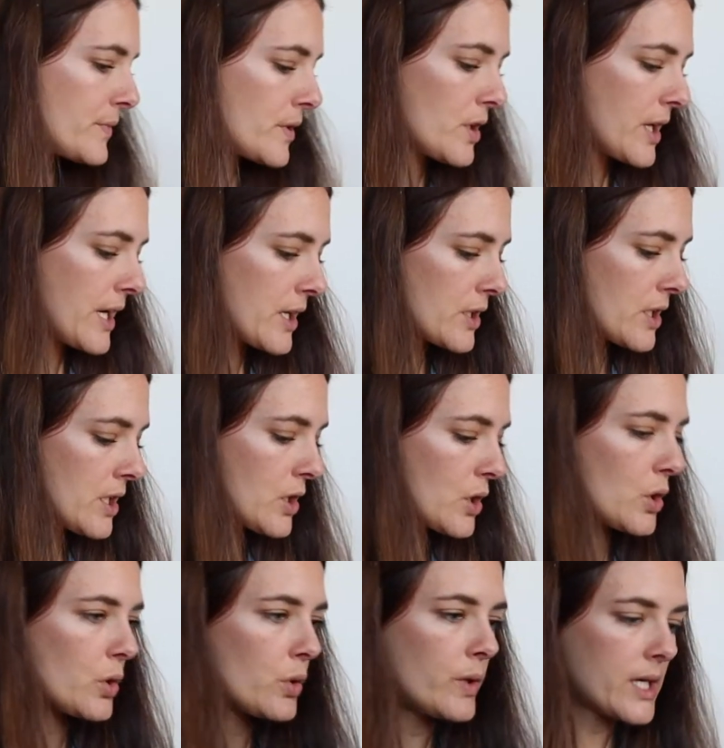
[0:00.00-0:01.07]
Okay,
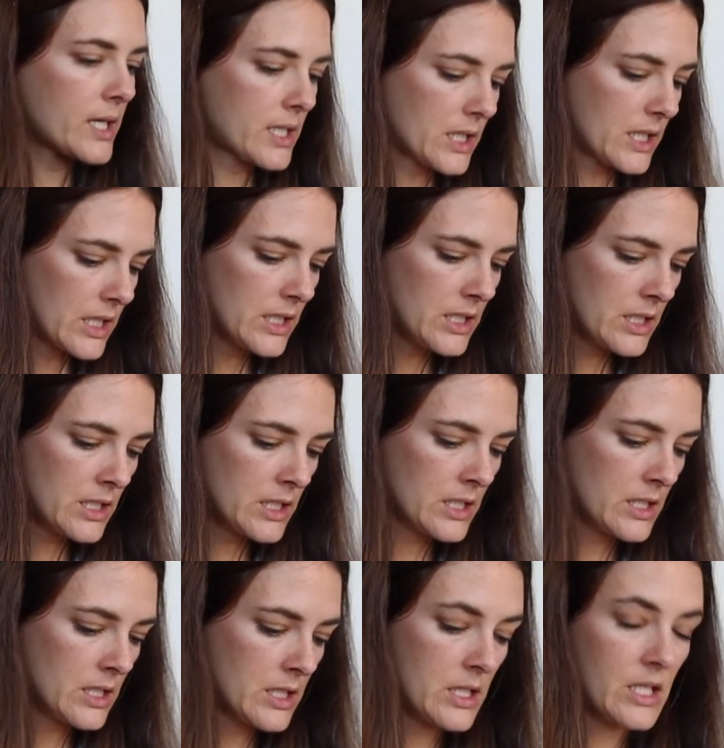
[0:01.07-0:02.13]
quickly,
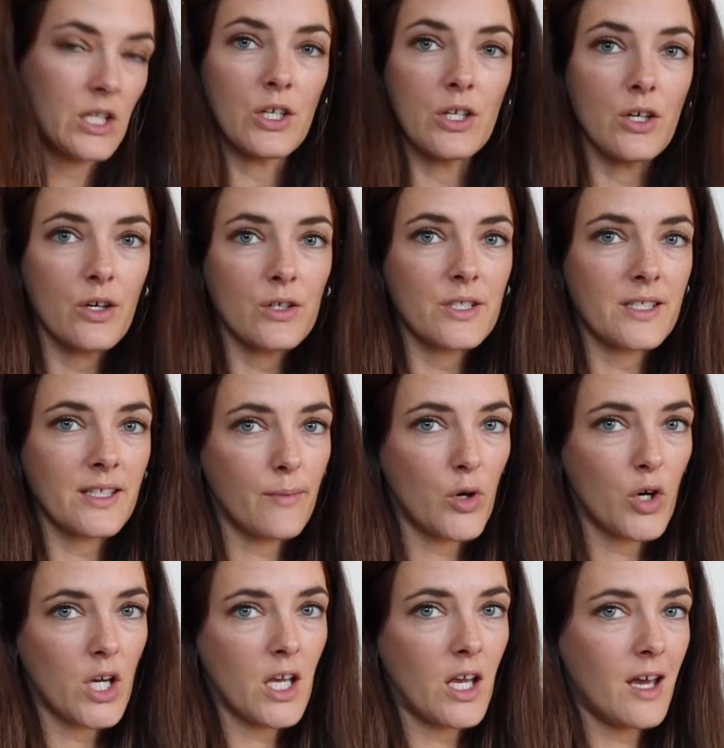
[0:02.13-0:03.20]
not
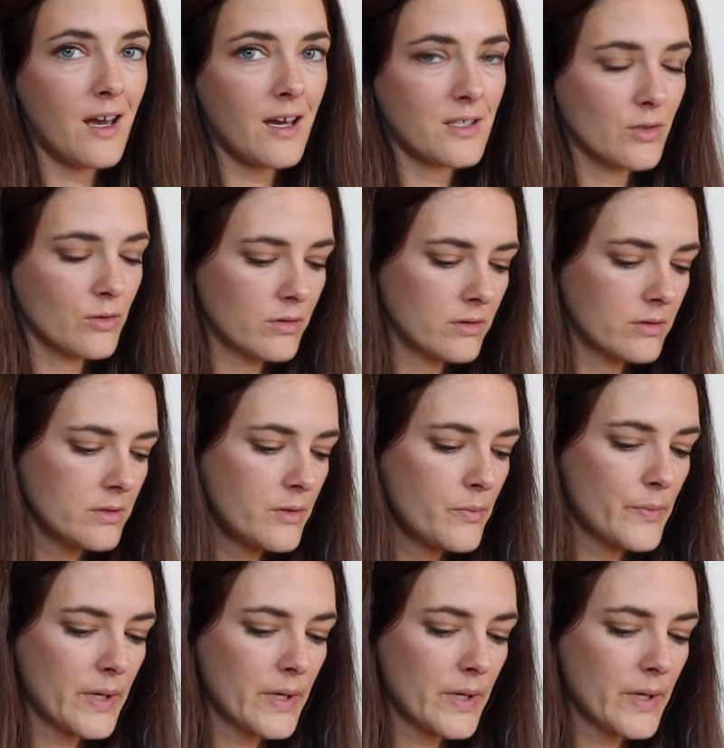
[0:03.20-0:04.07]
summary at all,